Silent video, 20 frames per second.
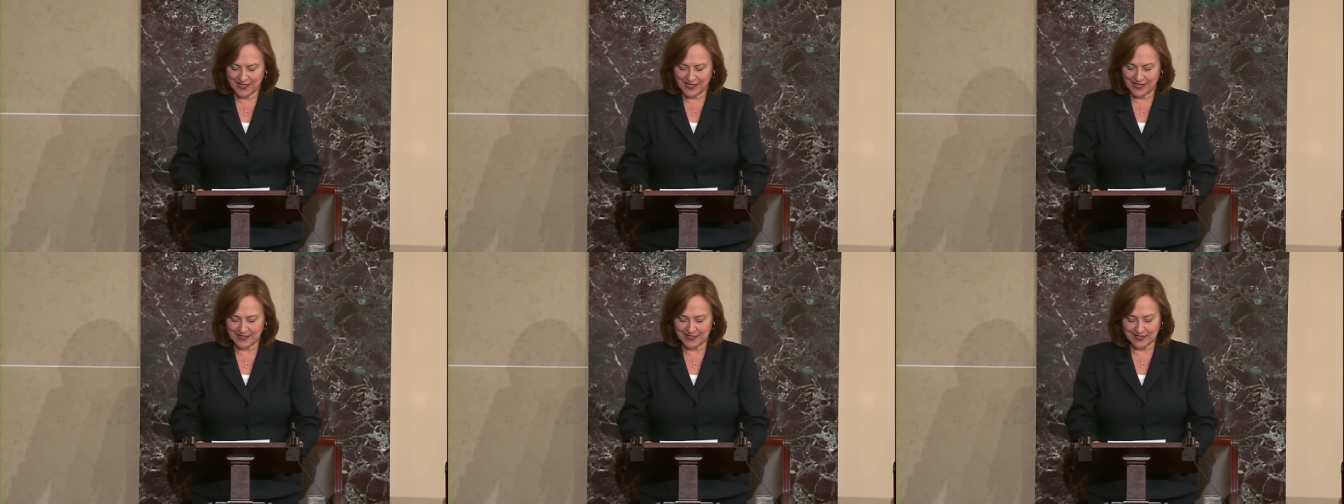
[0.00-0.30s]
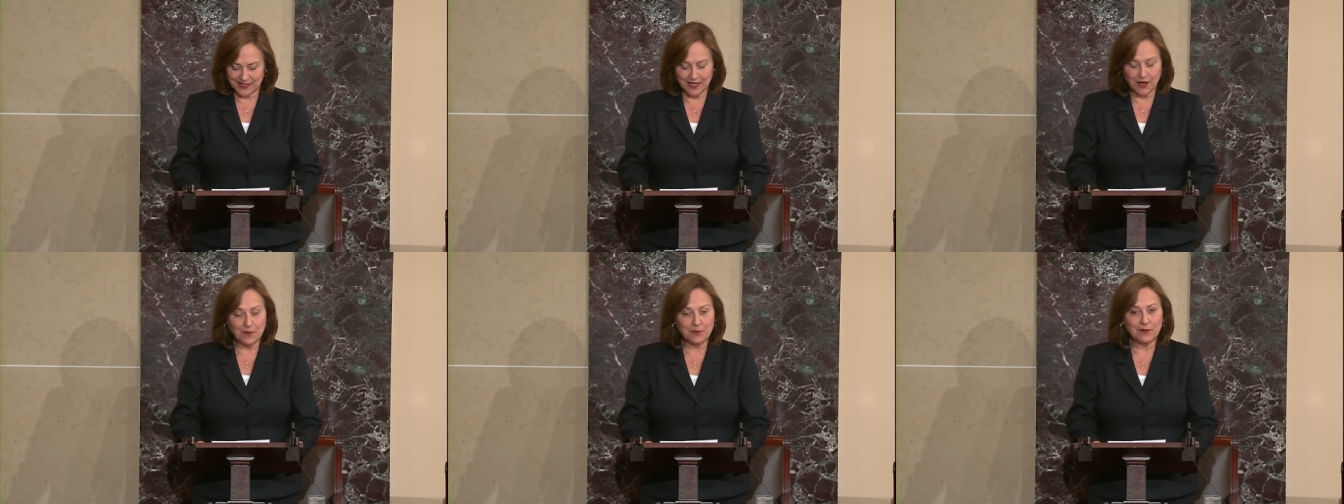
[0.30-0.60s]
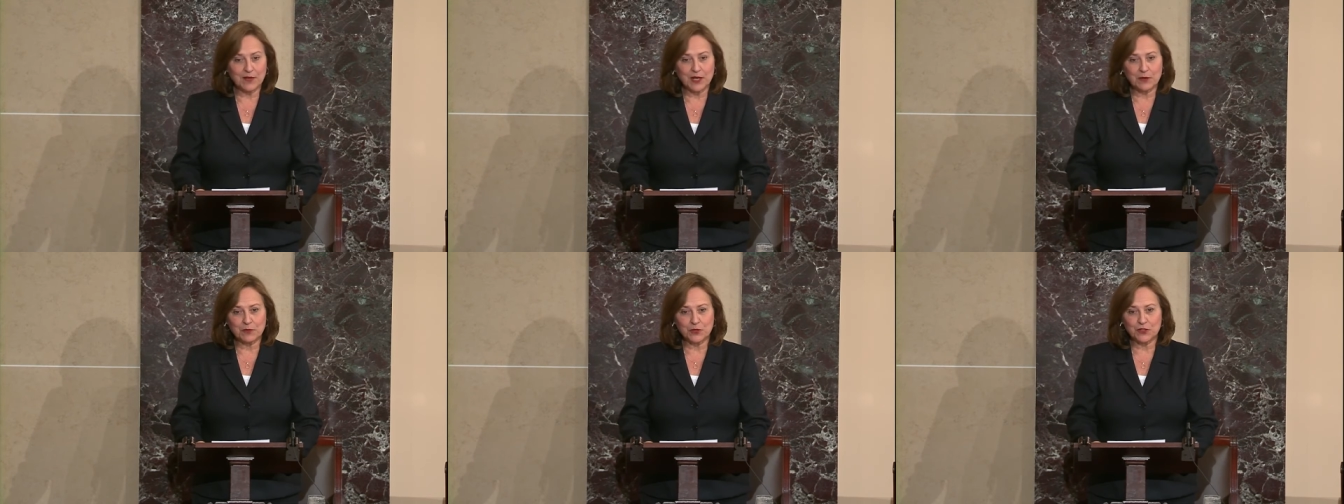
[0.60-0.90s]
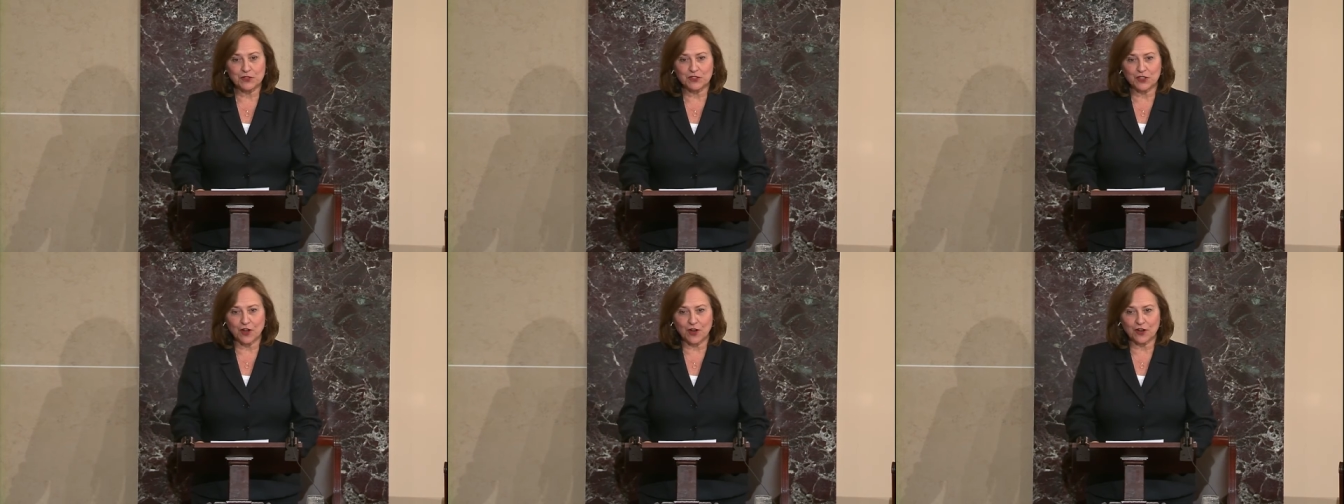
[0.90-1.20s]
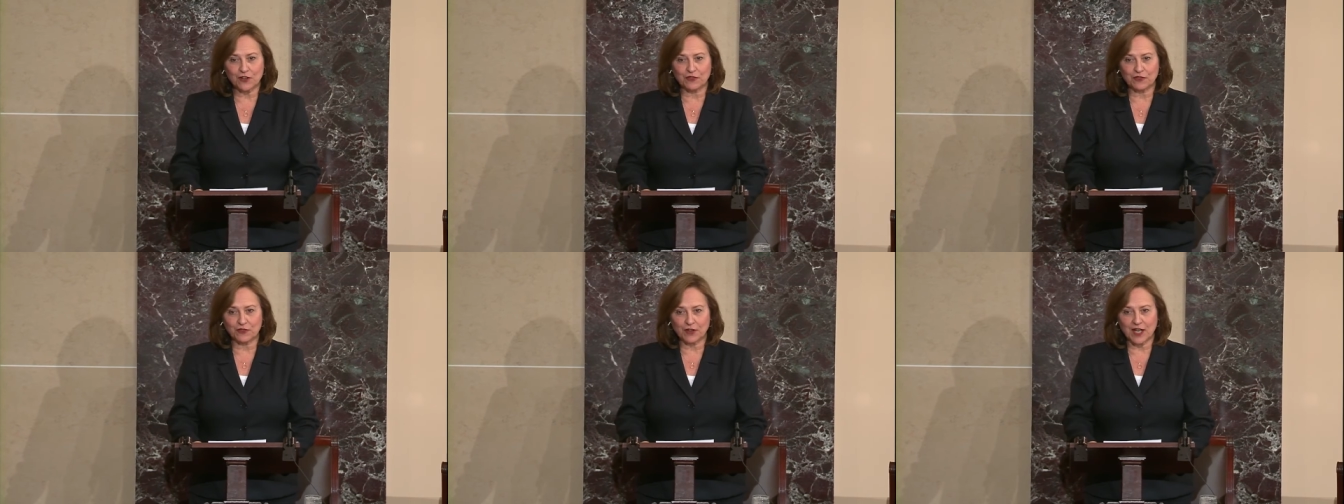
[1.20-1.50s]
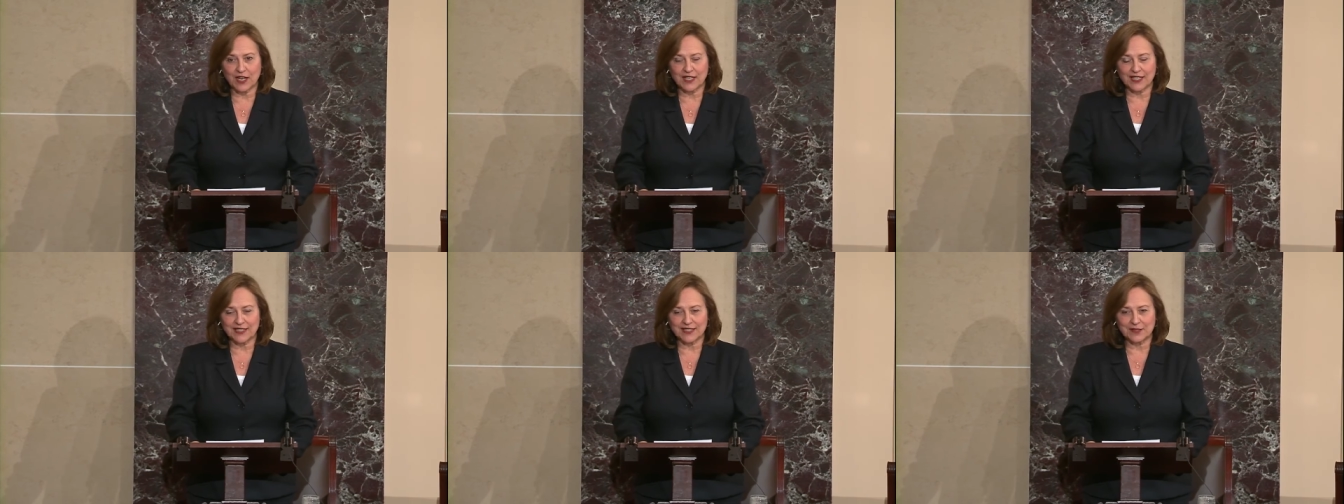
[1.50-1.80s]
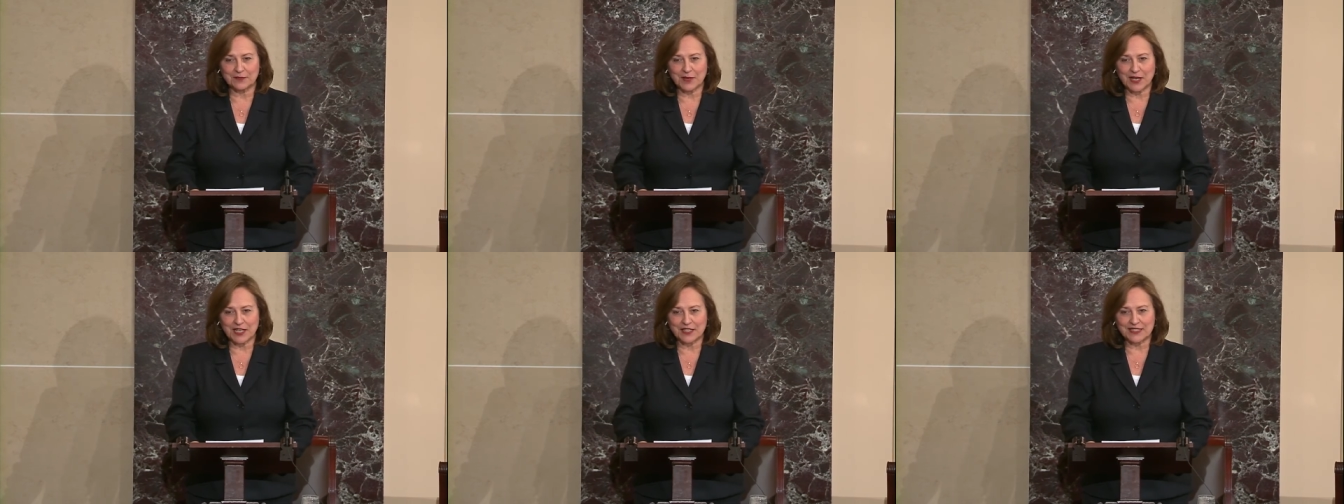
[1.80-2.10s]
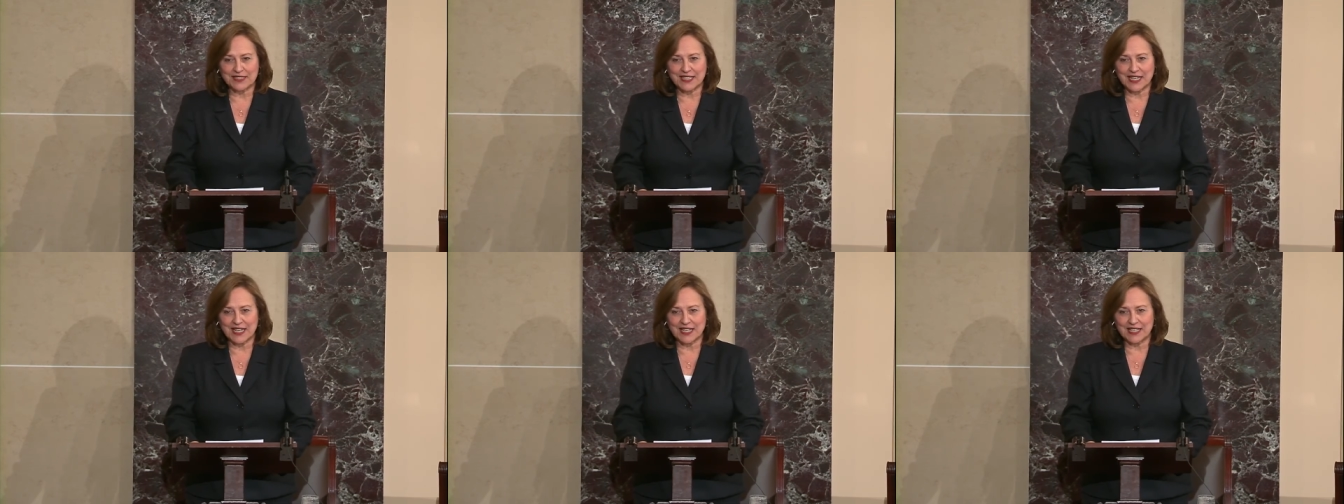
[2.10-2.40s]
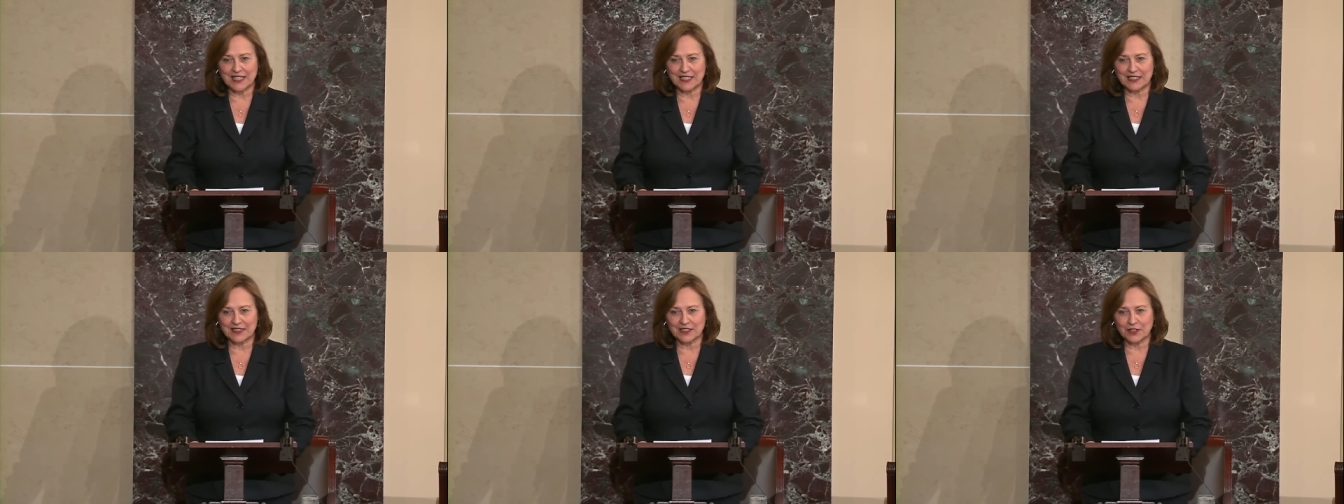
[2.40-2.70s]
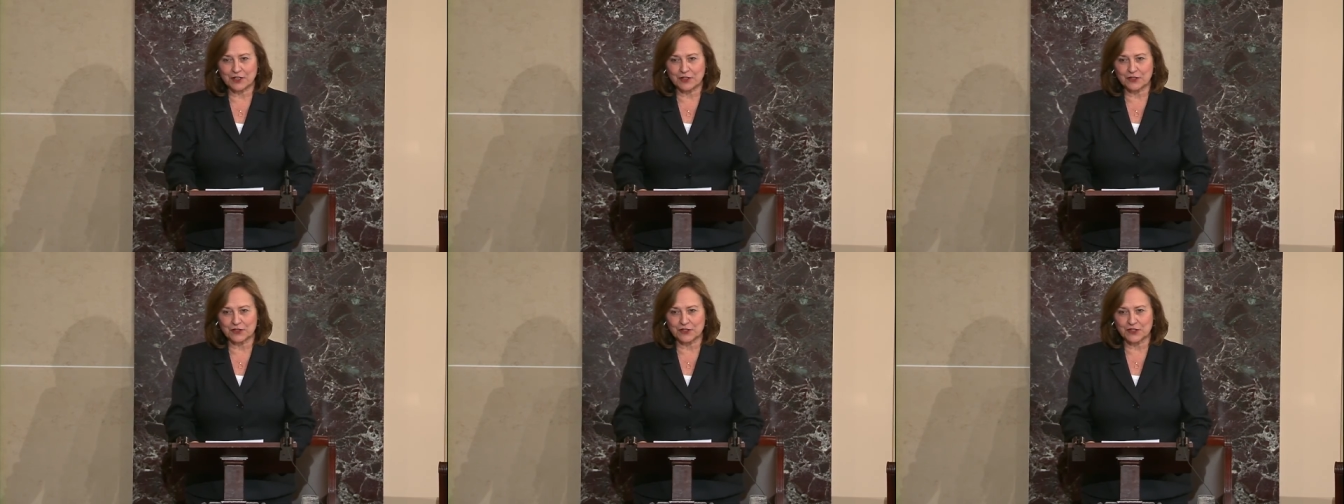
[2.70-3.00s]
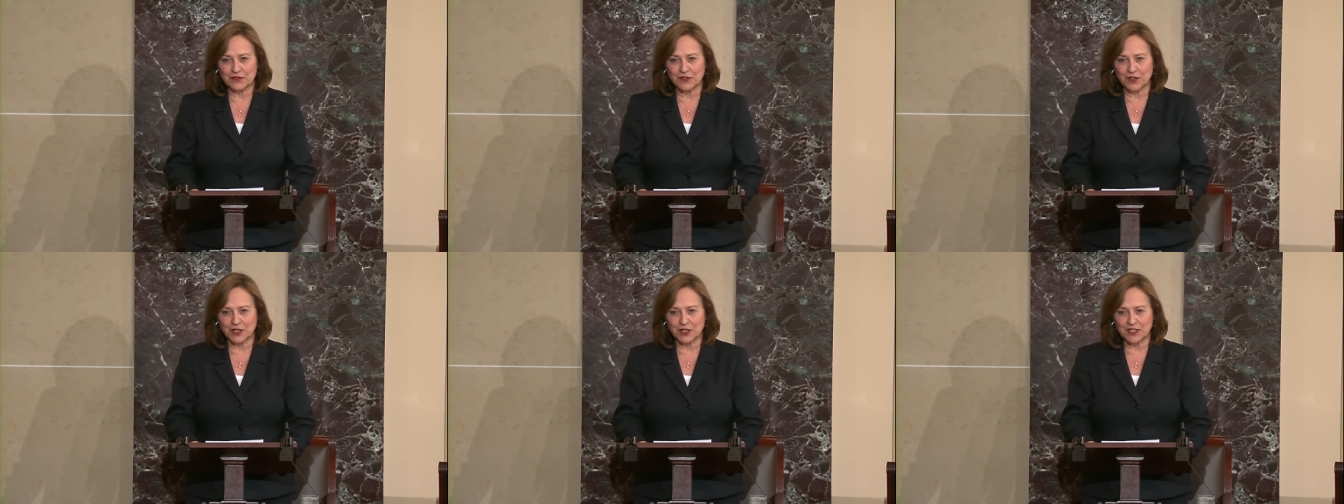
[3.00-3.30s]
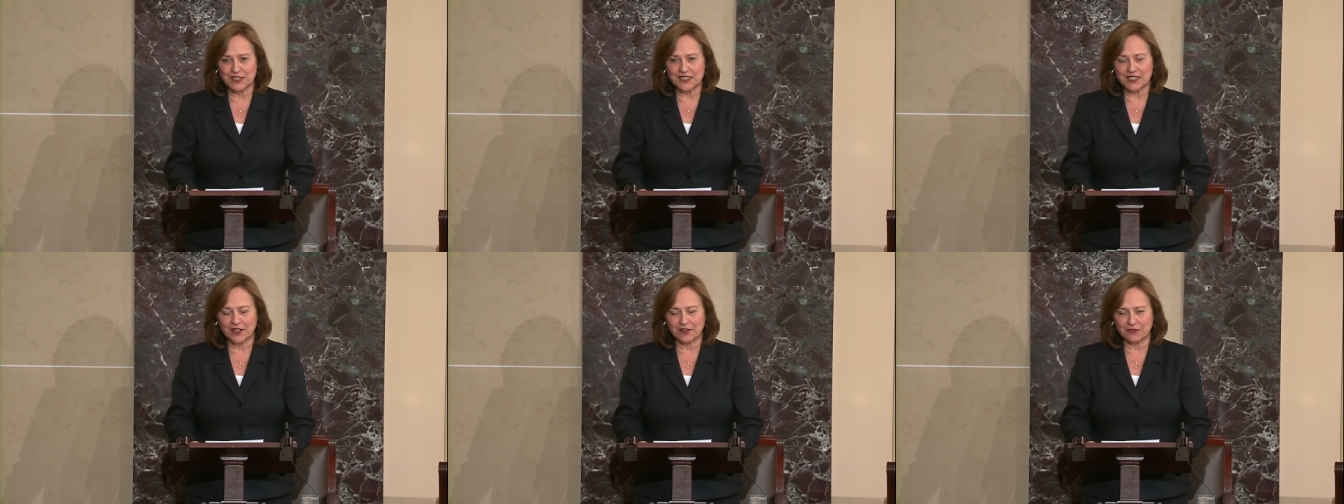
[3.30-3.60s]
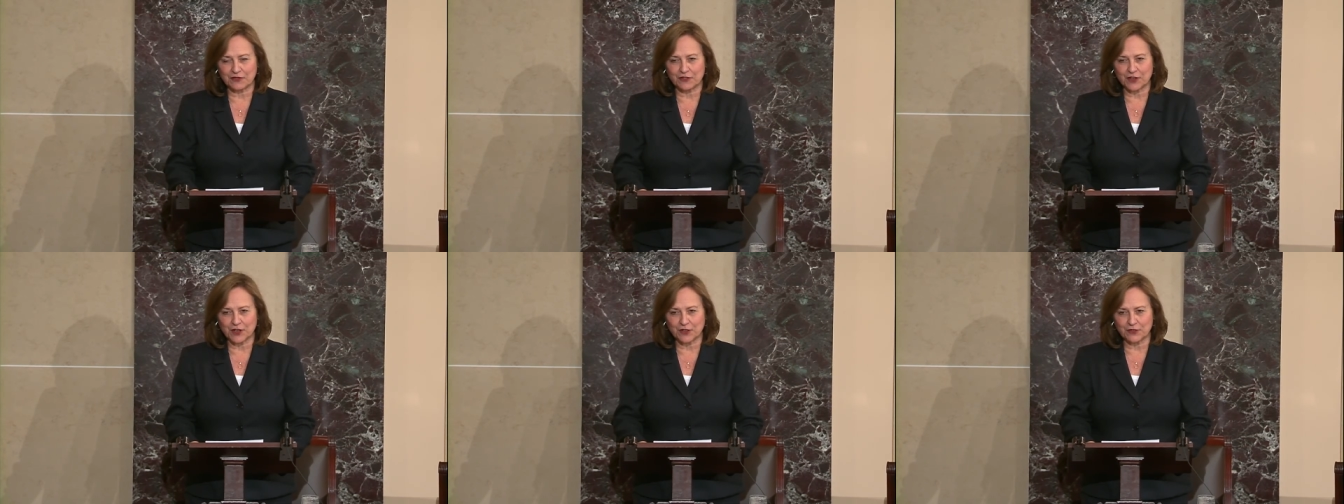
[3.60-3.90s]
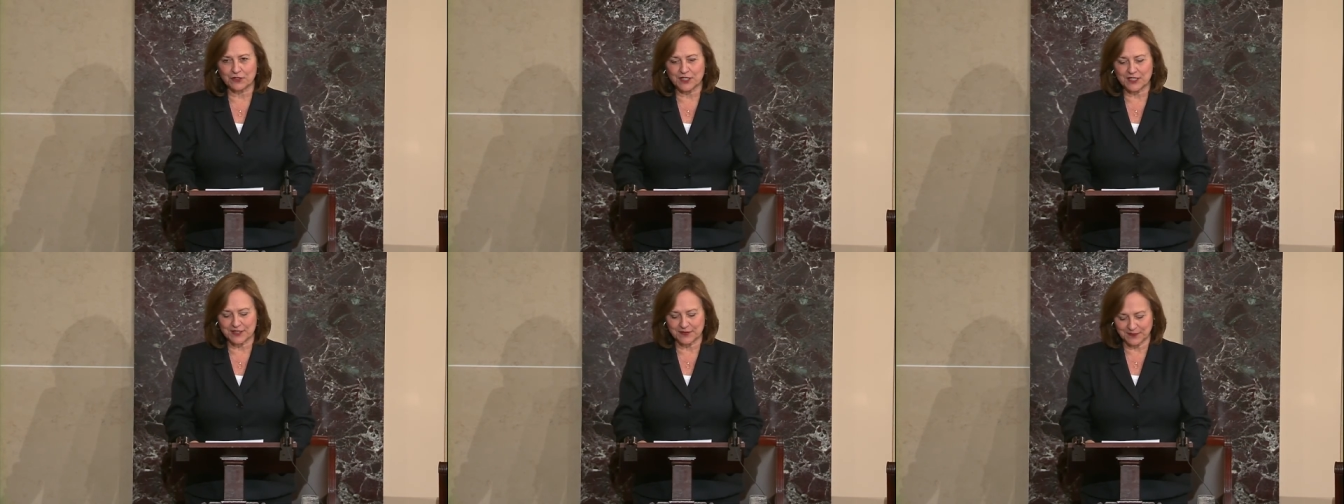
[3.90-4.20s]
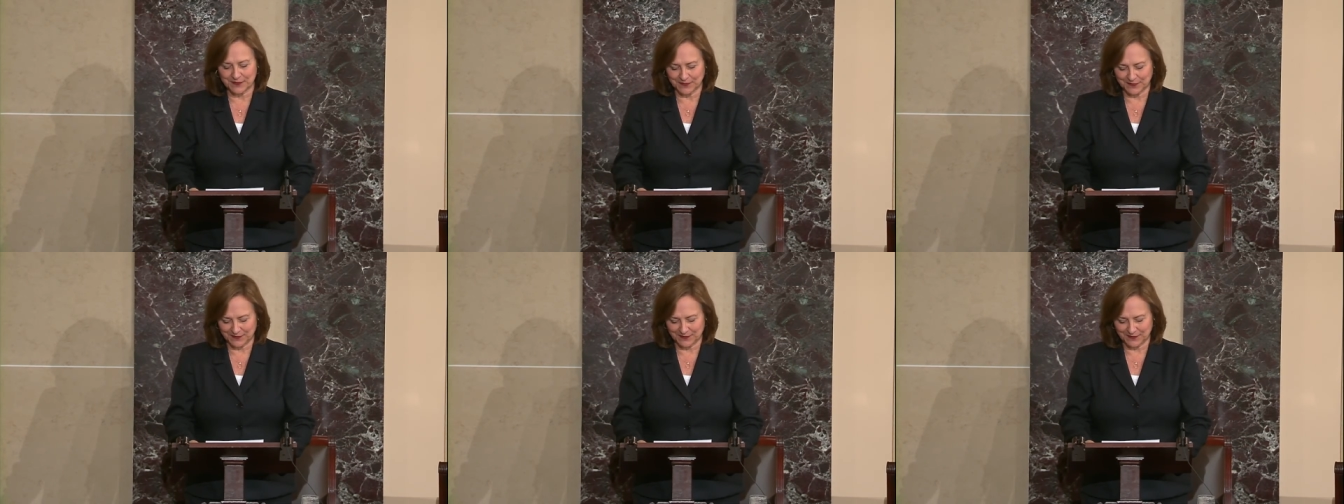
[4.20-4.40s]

and some members are fretting about taking those very tough votes.